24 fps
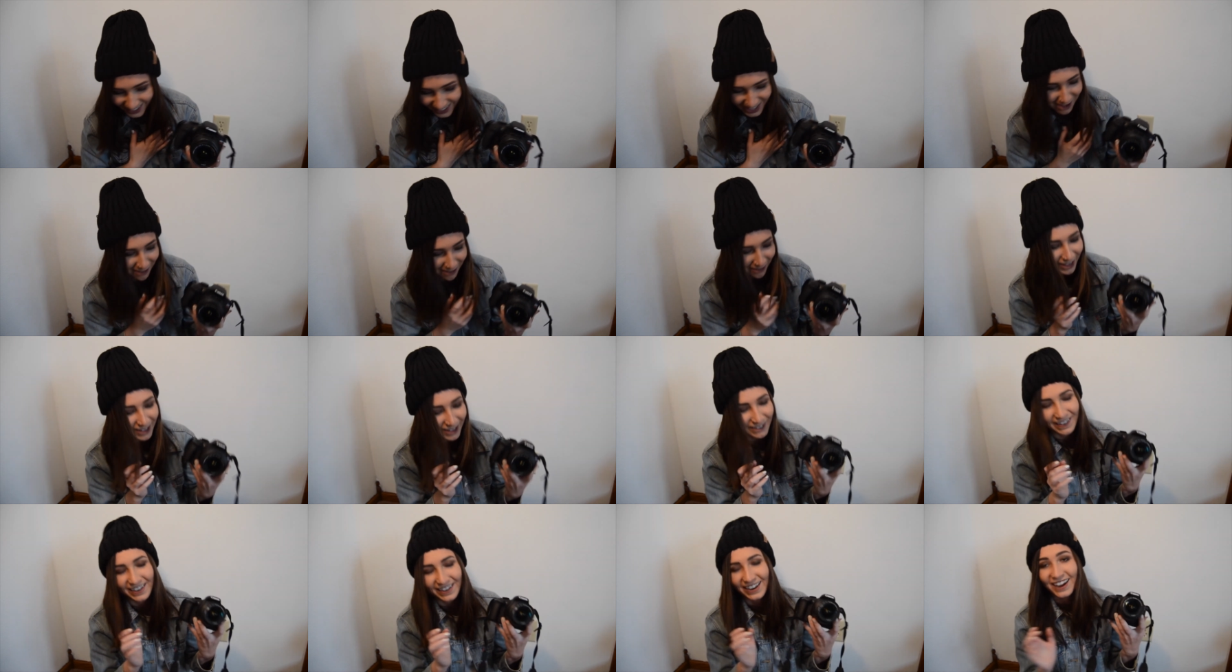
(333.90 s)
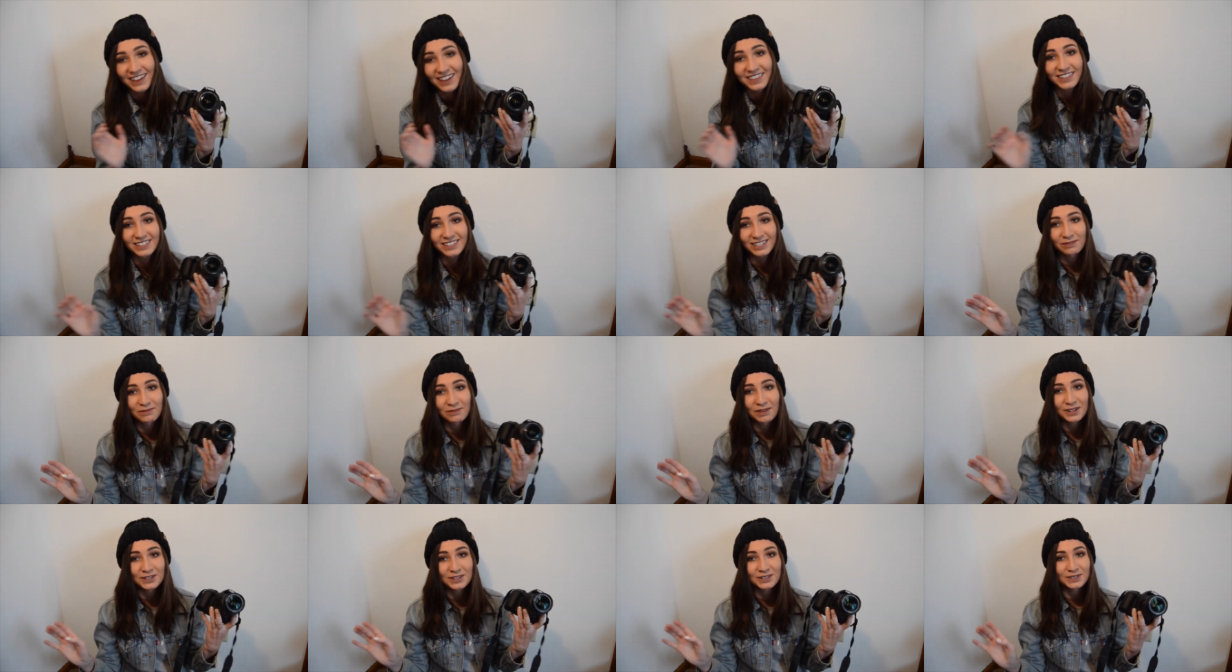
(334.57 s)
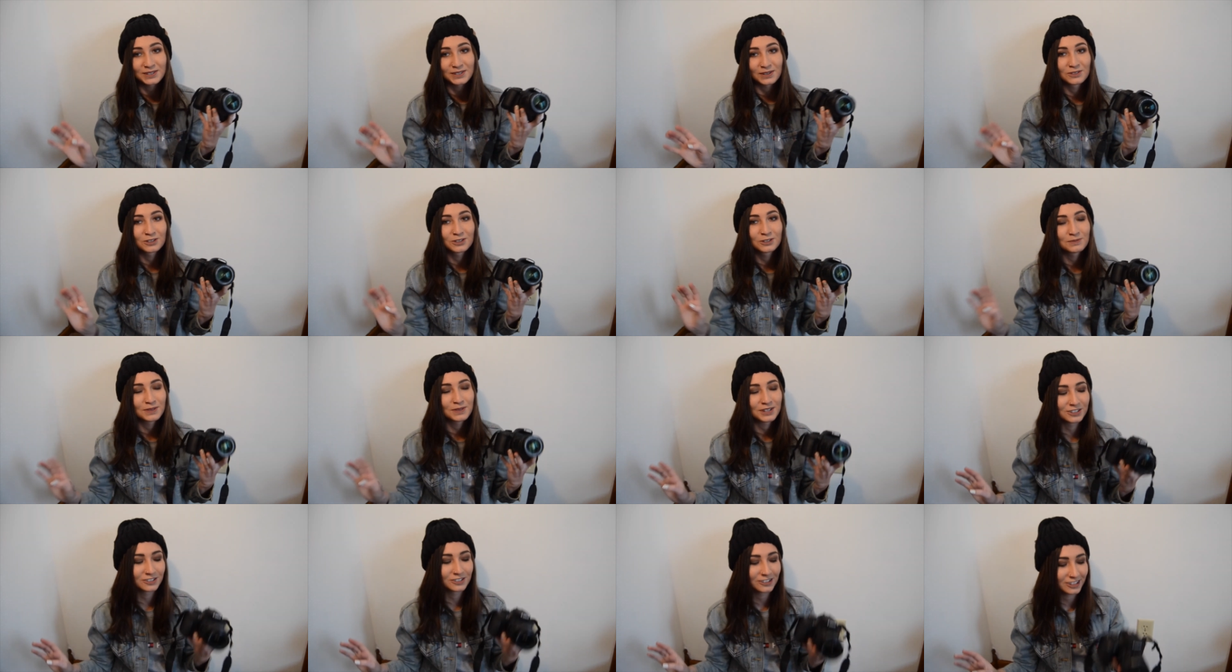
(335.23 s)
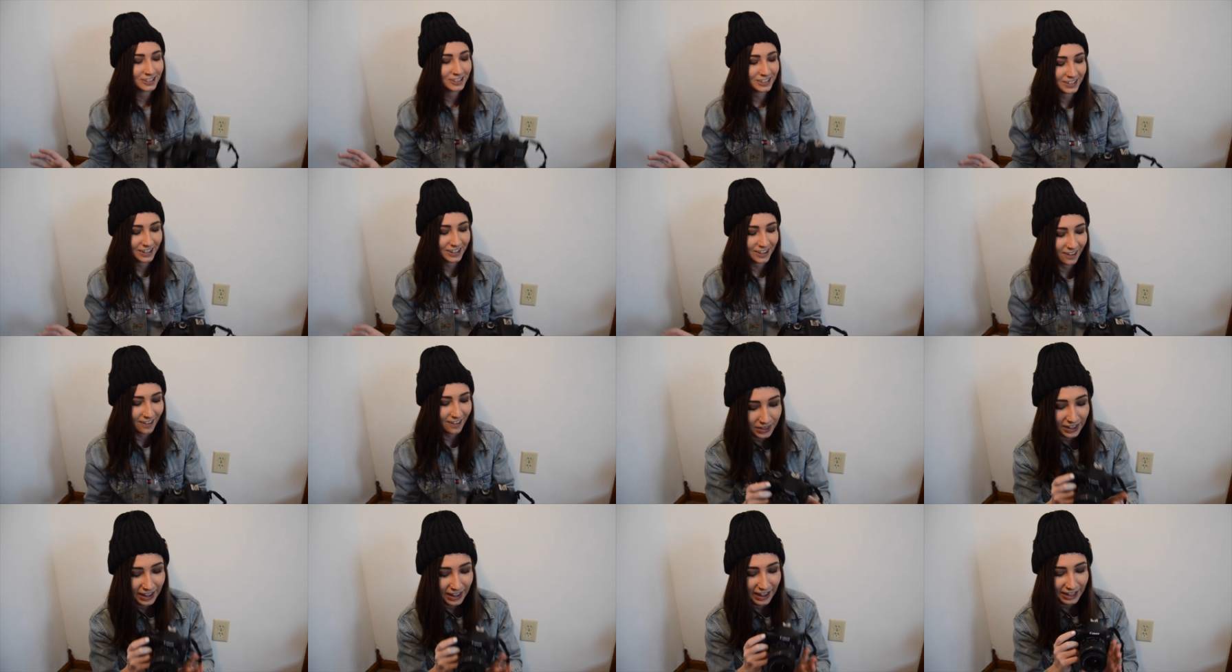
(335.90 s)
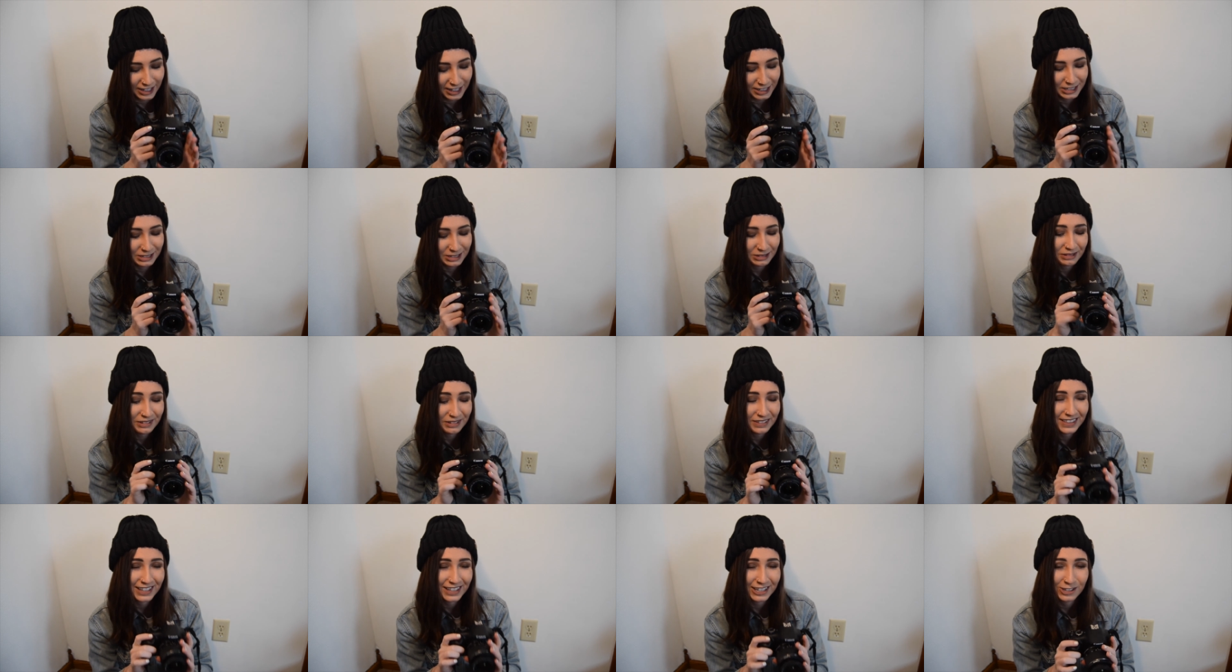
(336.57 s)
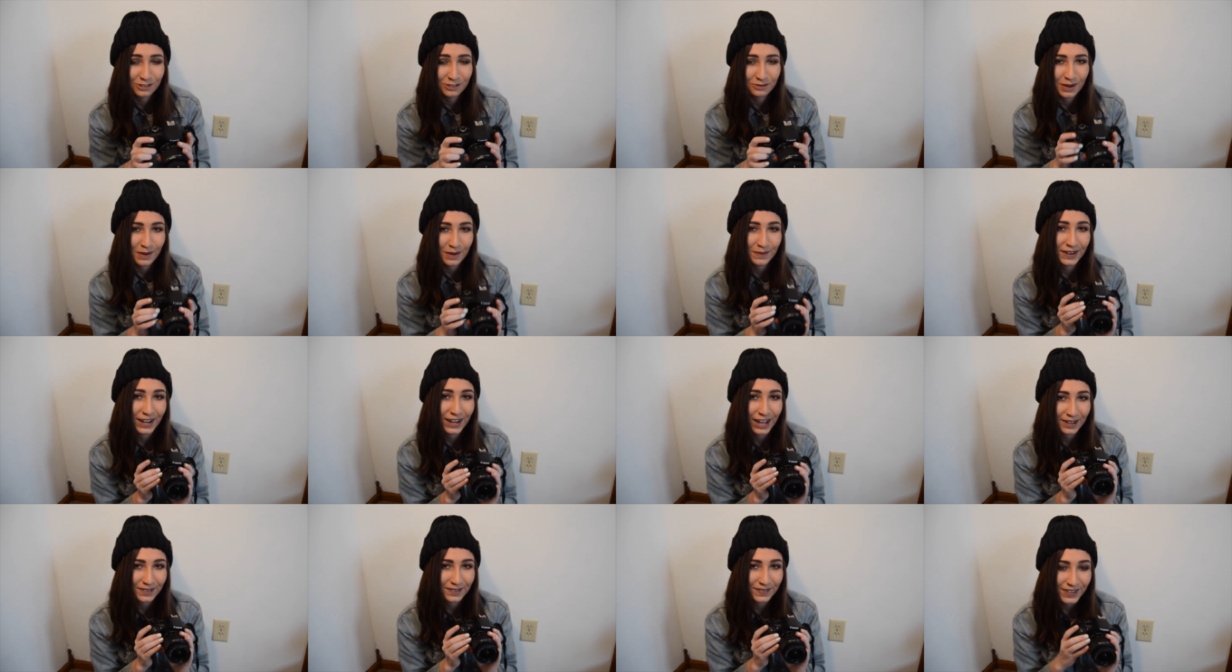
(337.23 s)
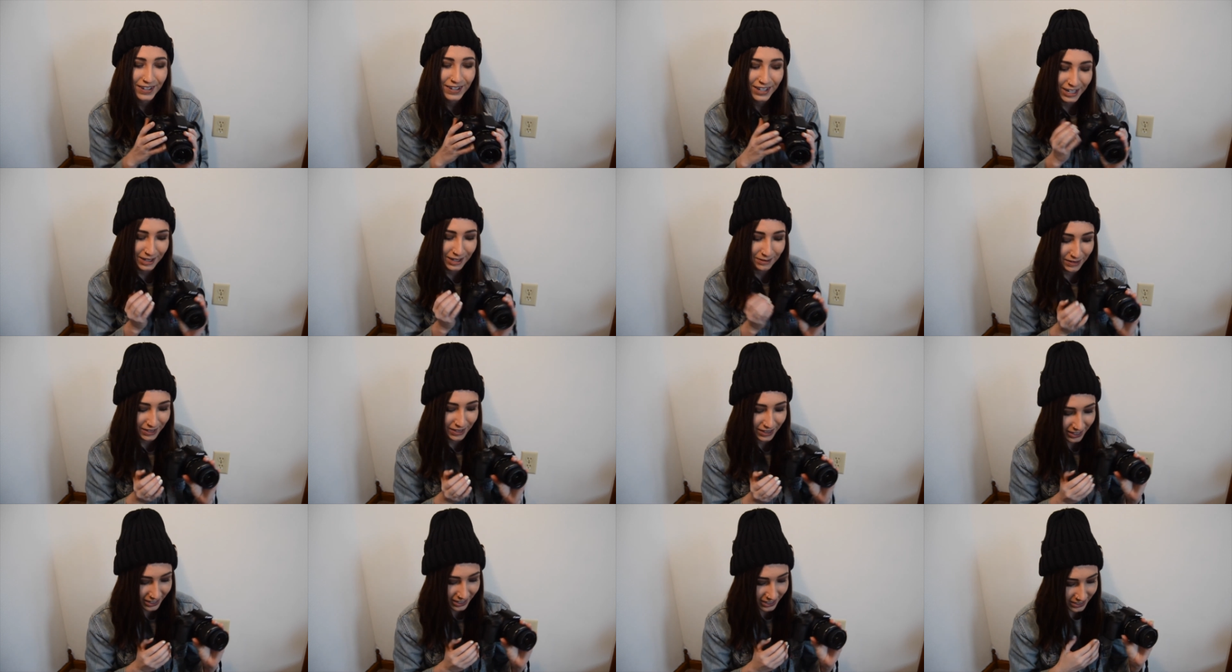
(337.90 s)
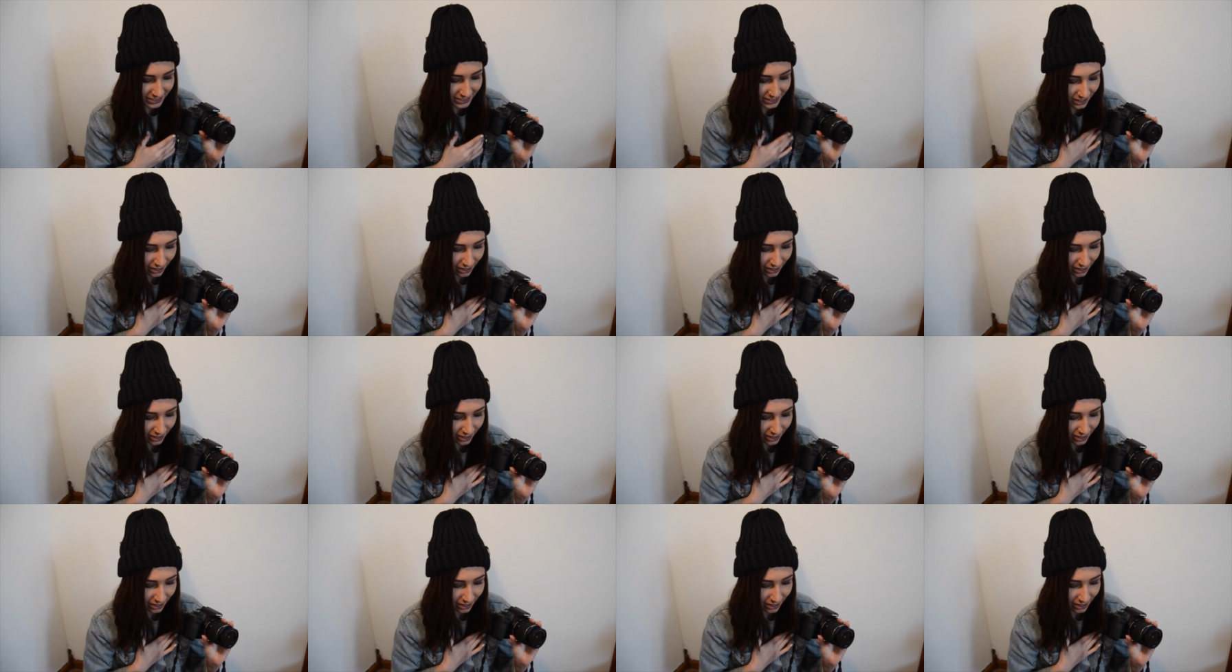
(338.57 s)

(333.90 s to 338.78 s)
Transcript: can't believe I got this. I'm like so speechless still. Yeah, so thank you mom and dad for getting me this.